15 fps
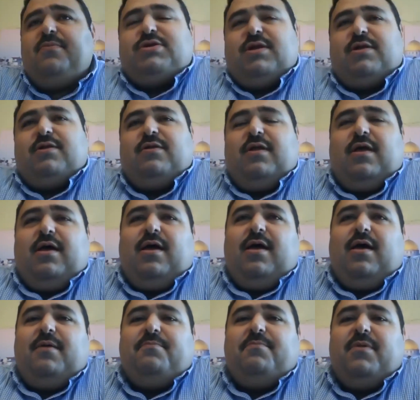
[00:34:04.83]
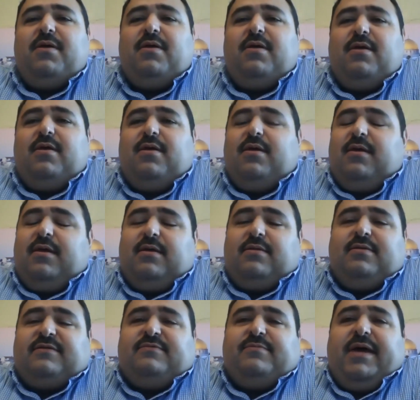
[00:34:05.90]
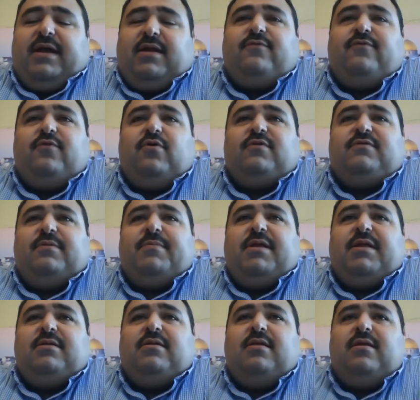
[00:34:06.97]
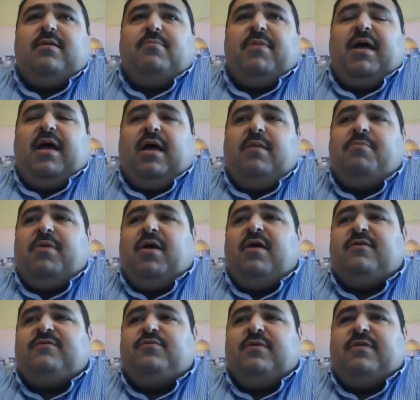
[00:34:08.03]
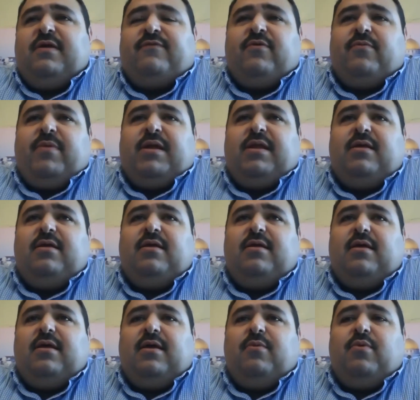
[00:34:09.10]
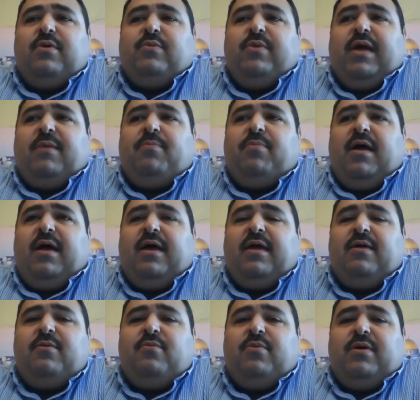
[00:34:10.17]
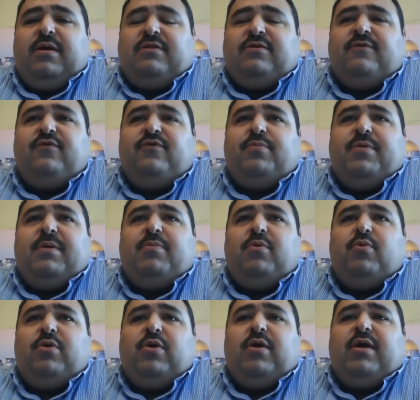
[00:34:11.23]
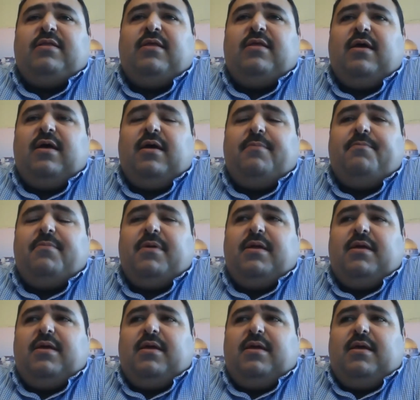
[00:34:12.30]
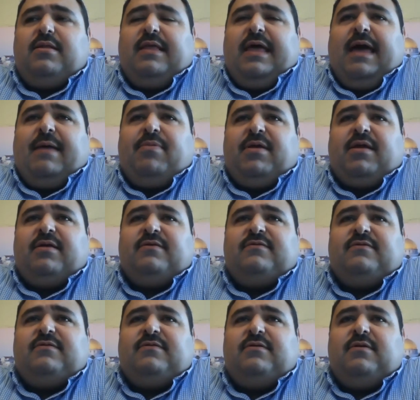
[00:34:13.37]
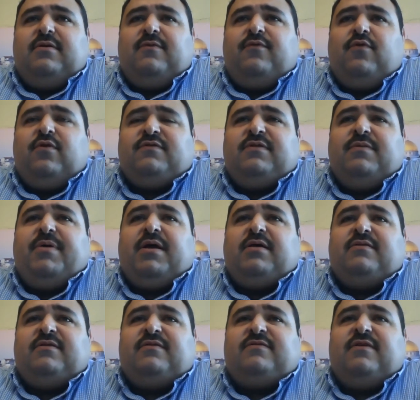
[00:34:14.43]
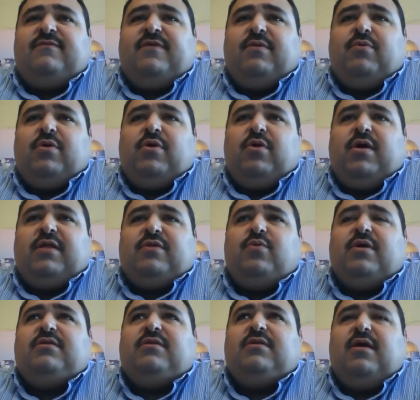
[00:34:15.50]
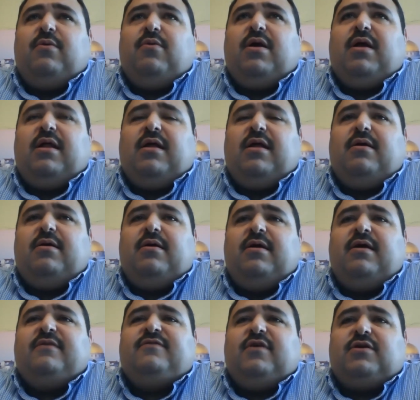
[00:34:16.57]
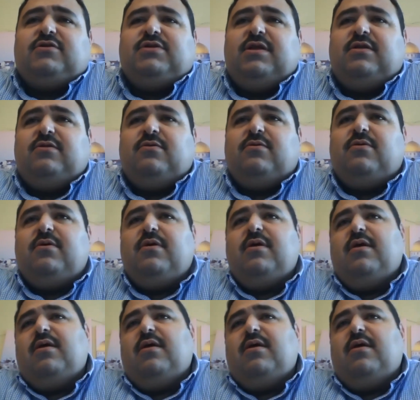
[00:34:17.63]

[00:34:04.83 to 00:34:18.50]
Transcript: question. It does matter, of course. I mean, but I'll be honest with everybody. When we apply, we interview people. We look at the applicants. Of course, the bigger the CV, we look at what kind of research they do.